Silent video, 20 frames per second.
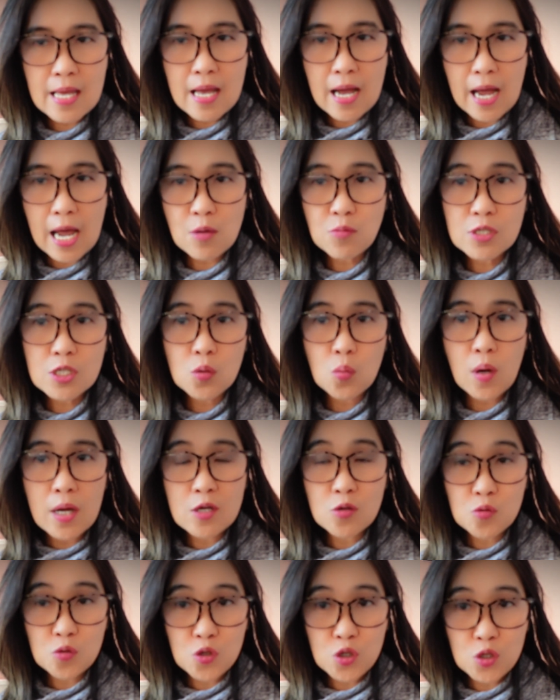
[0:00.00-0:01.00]
I was the one
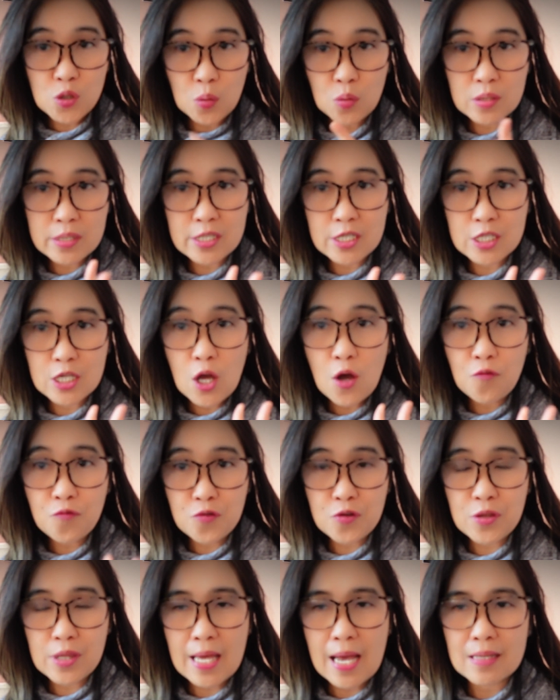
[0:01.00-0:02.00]
who shouldered
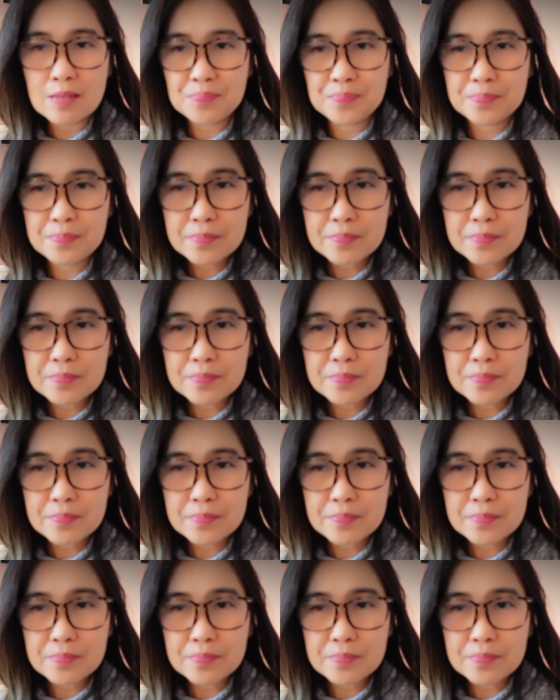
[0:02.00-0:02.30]
for that.